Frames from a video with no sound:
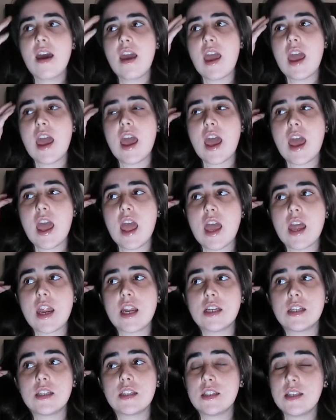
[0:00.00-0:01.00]

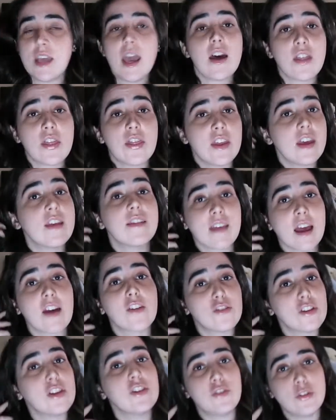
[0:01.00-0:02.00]
and yeah, things
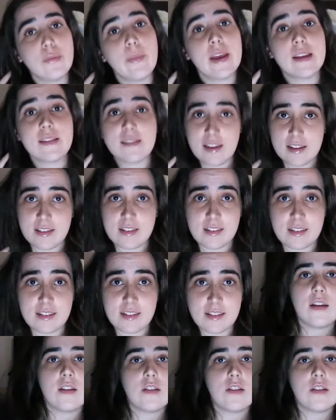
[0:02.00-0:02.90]
actually do make sense.